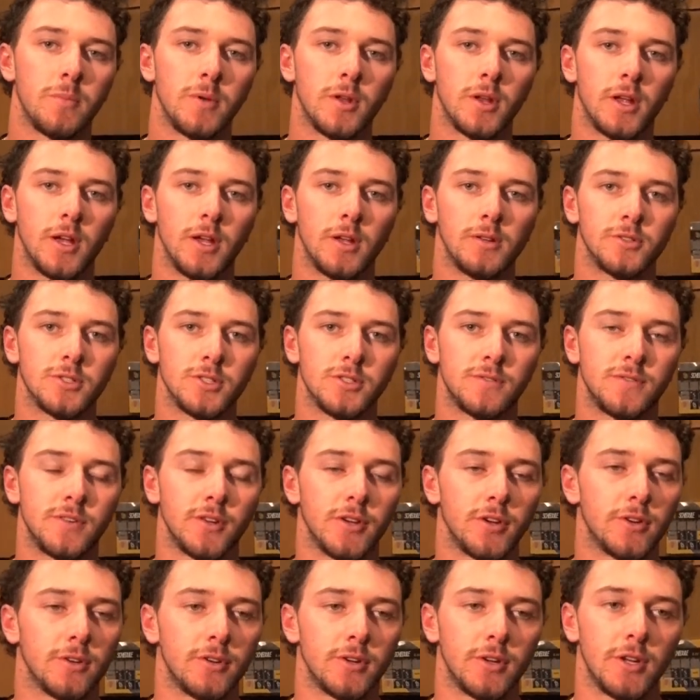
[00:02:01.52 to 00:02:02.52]
And just
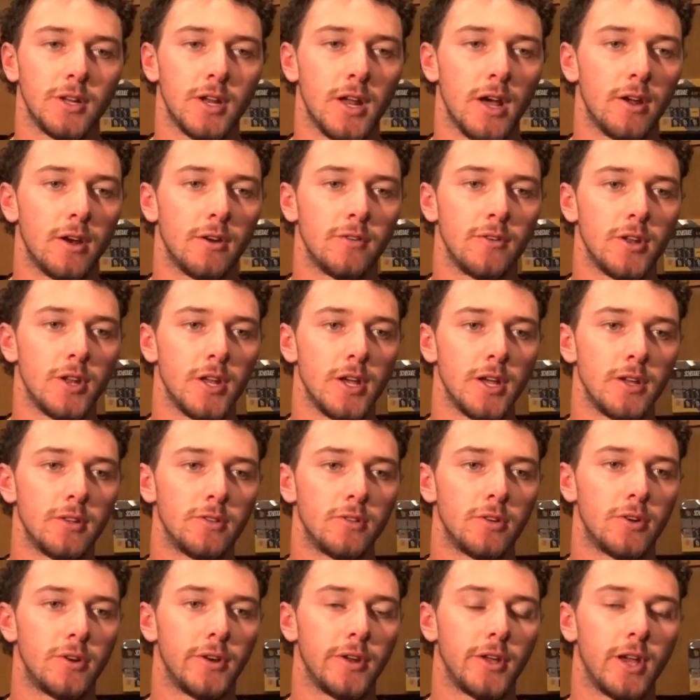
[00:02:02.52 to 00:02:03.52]
figuring it out every day,
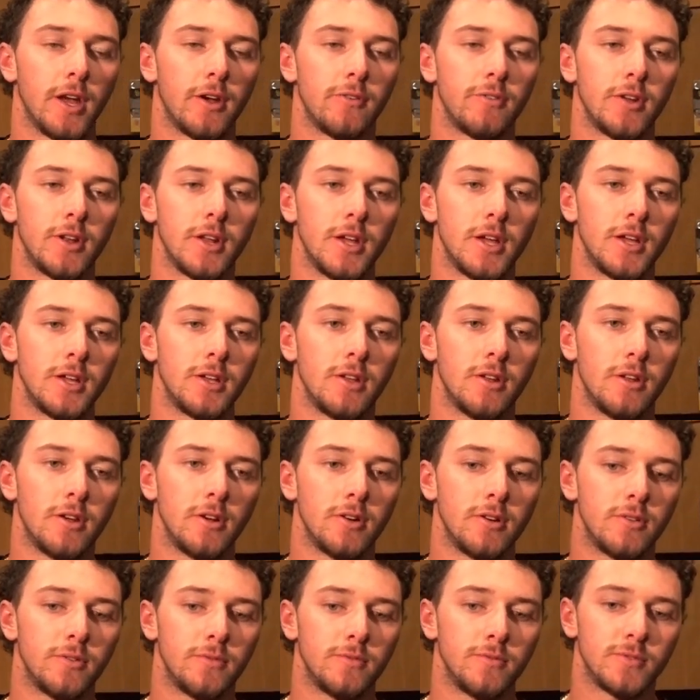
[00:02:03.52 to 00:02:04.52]
learning every day, you
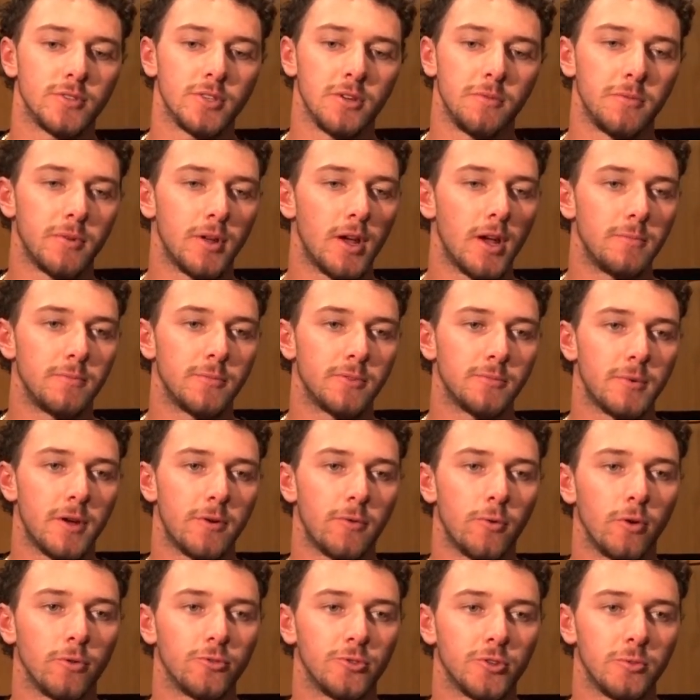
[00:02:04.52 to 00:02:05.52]
know. Sometimes my
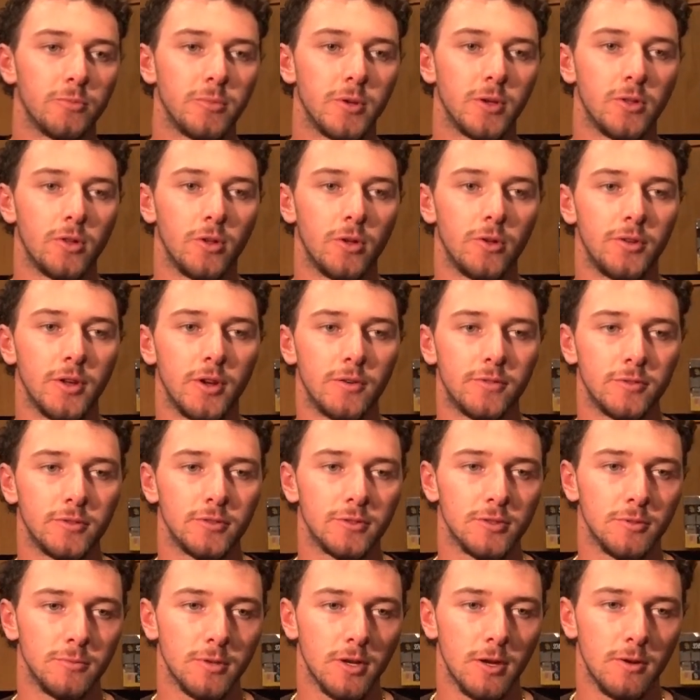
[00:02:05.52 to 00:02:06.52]
role's going to be a little
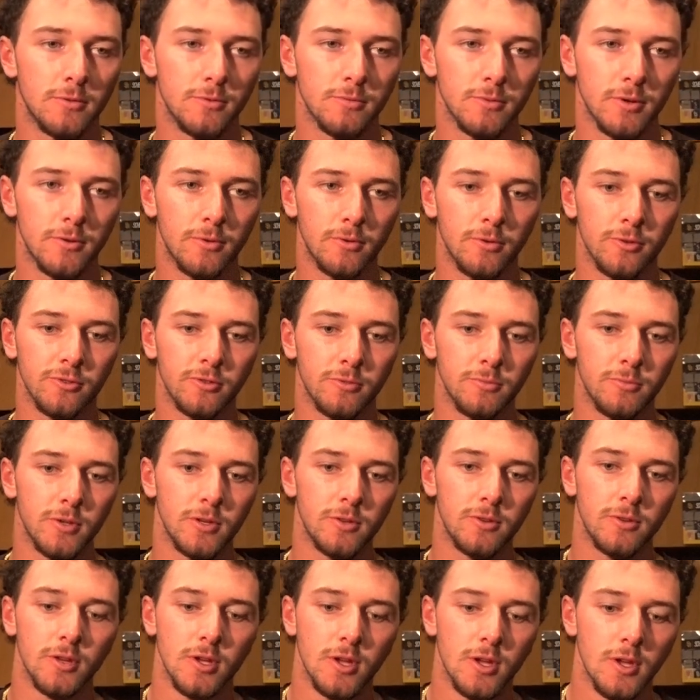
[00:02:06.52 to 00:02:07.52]
different. Sometimes my role's going to
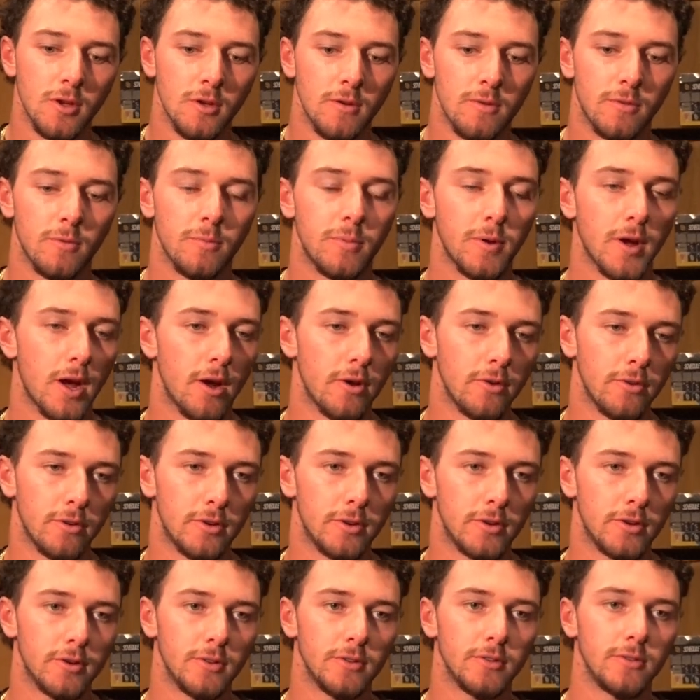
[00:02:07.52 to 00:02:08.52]
be for power
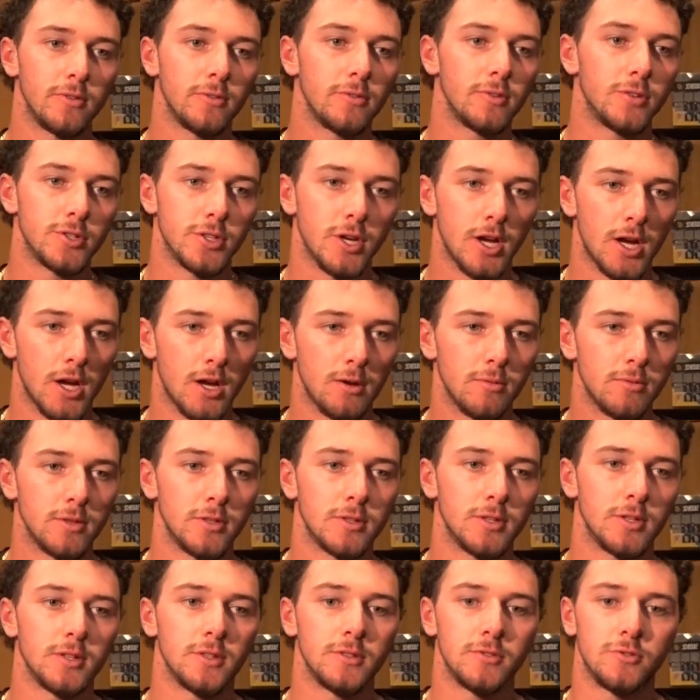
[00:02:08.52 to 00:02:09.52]
or do a job
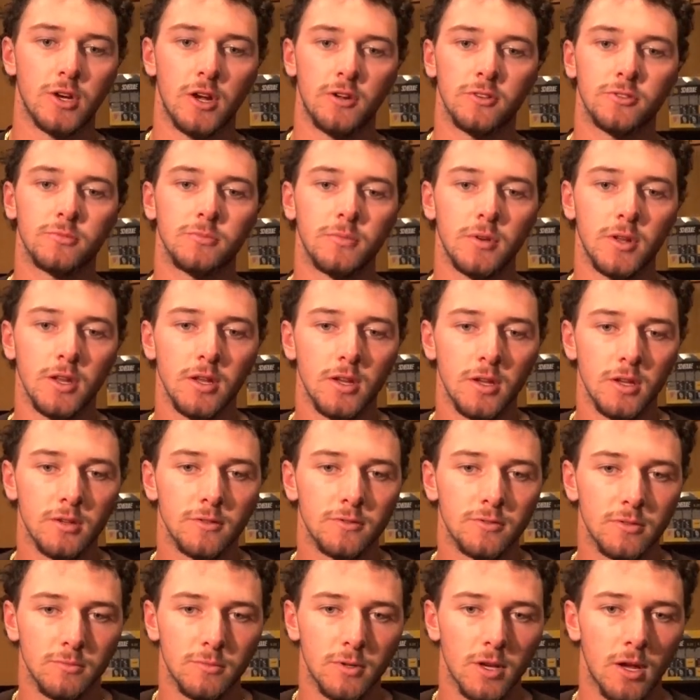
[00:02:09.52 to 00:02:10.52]
or drive somebody
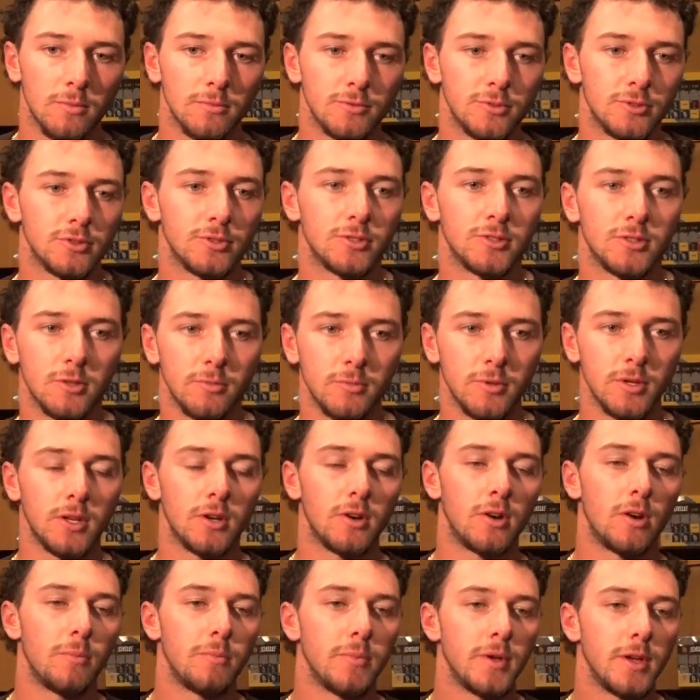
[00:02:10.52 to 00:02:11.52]
in. Sometimes it's just going to be
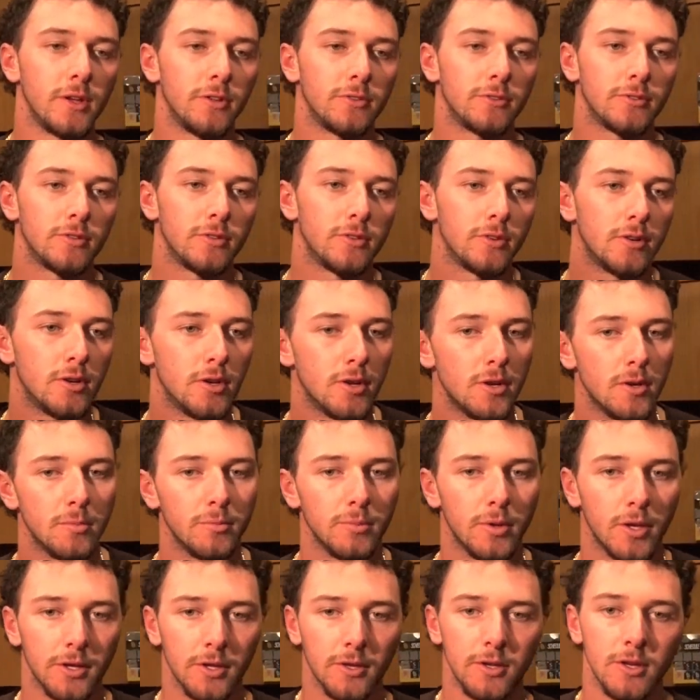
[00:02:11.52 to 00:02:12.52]
get on base or
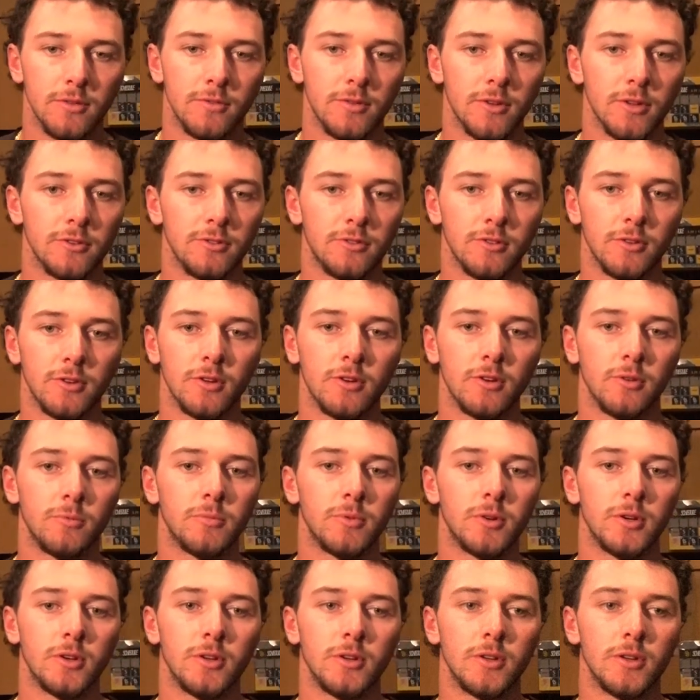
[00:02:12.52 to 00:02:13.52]
play good defense, you know.
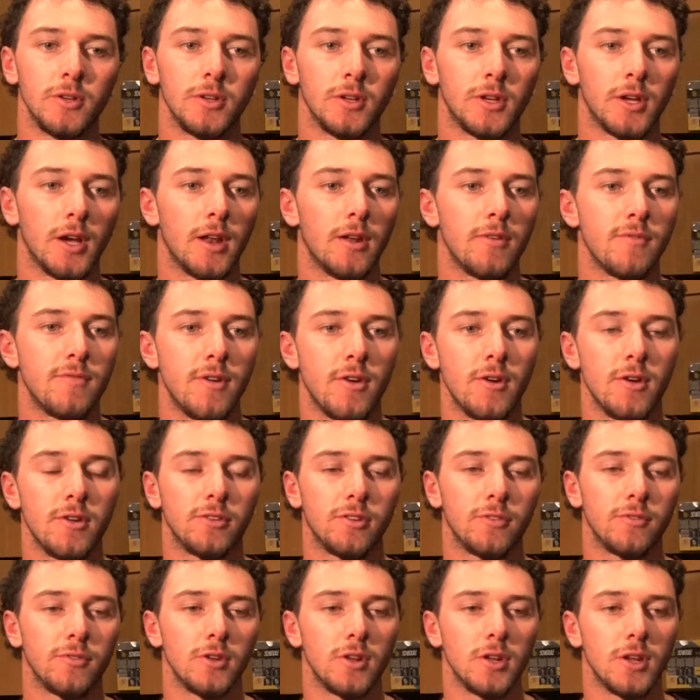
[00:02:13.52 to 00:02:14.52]
But it kind of
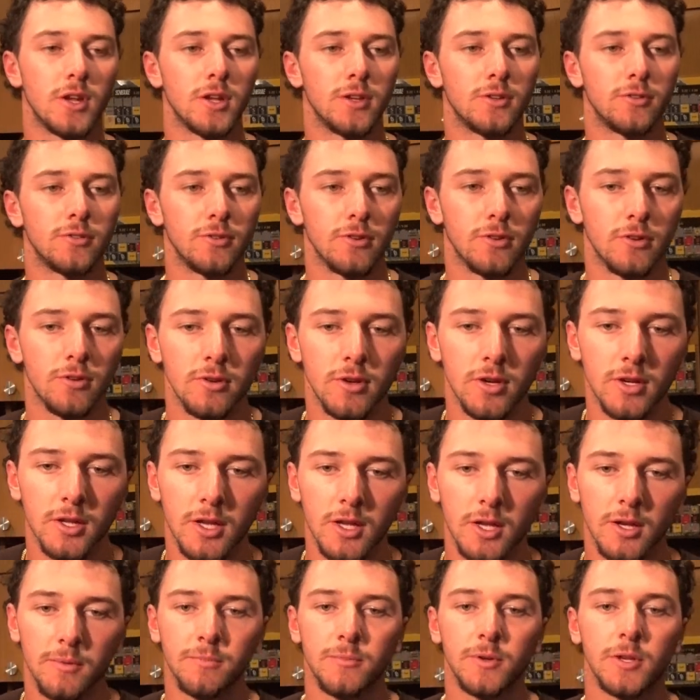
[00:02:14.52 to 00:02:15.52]
varies every day, so
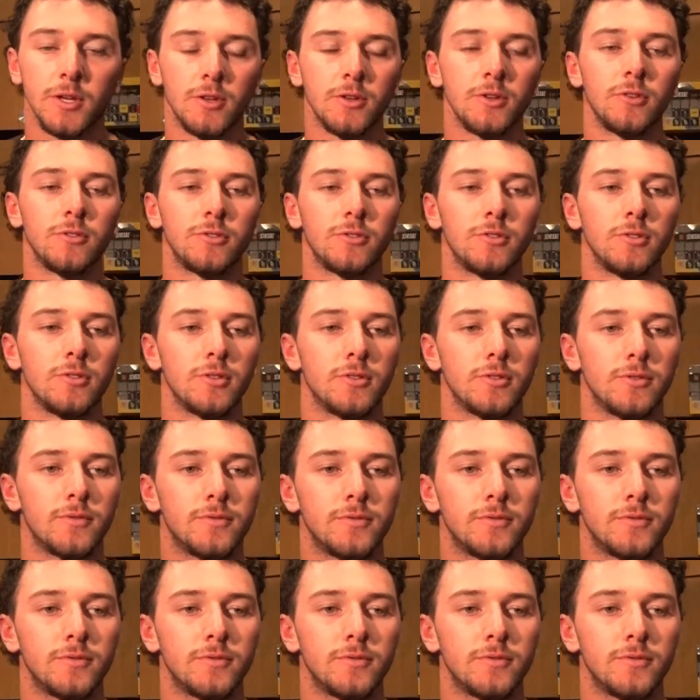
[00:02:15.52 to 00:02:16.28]
I'm getting used to it.